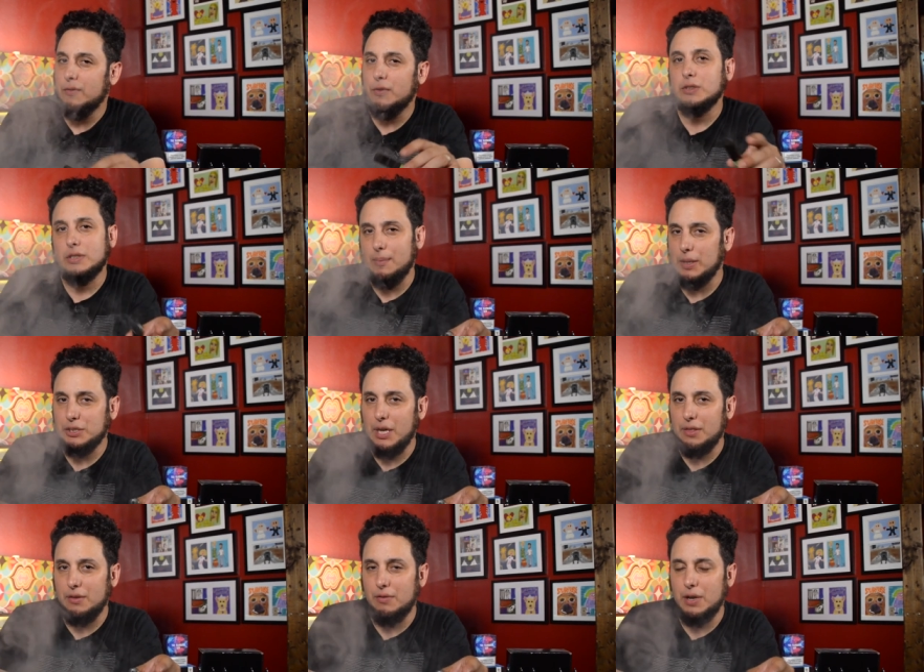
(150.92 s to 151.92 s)
First time I
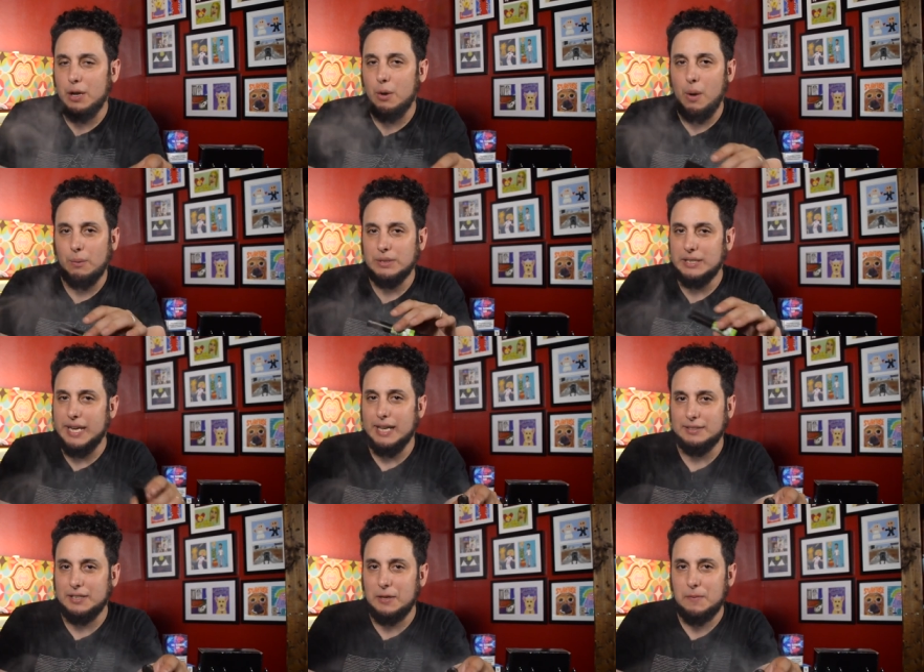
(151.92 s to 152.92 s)
shot the video, I was
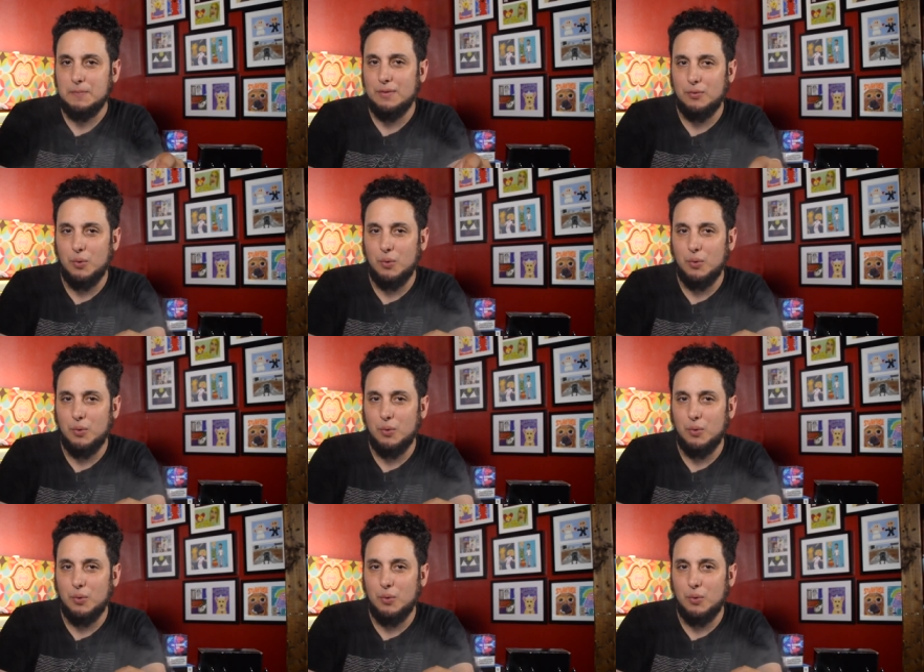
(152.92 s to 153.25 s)
guessing